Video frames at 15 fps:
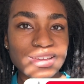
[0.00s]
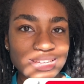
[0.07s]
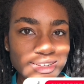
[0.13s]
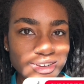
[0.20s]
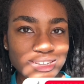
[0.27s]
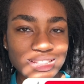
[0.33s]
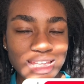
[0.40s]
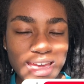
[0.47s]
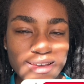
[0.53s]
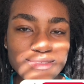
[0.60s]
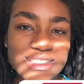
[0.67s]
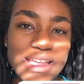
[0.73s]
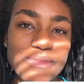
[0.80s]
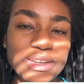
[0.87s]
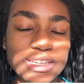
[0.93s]
I currently have
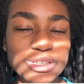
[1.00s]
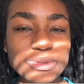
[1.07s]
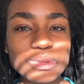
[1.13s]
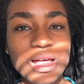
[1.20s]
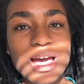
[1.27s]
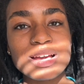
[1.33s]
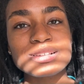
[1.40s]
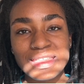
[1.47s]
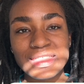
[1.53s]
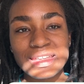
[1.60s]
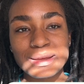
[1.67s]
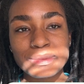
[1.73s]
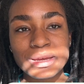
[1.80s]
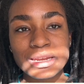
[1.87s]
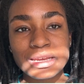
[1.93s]
72 locks. And then
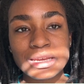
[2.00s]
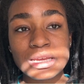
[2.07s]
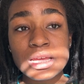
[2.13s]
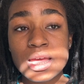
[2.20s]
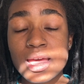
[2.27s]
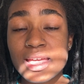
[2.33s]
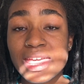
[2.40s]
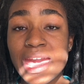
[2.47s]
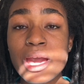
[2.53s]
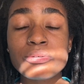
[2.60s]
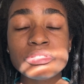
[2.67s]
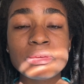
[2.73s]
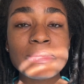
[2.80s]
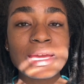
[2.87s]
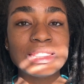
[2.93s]
I'm gonna count
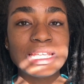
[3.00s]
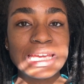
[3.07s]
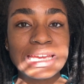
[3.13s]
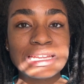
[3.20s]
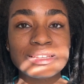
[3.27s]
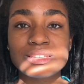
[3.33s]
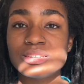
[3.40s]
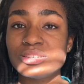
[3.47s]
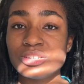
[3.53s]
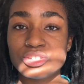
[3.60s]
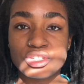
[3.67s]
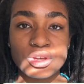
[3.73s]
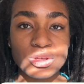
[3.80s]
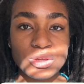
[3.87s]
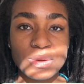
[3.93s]
them at the end to
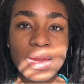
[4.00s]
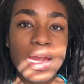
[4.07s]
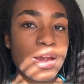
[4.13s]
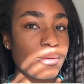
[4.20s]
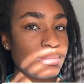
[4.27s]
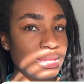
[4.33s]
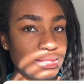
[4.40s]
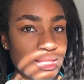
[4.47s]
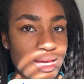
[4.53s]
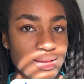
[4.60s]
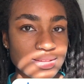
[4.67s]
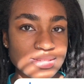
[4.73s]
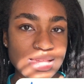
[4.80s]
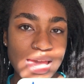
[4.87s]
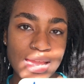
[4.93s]
show you how many
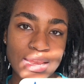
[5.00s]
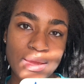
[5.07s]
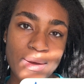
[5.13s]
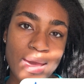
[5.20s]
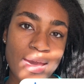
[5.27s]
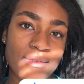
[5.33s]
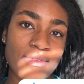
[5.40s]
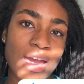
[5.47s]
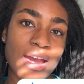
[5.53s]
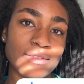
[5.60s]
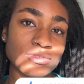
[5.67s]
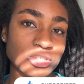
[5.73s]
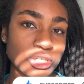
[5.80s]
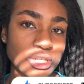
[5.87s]
locks I now have after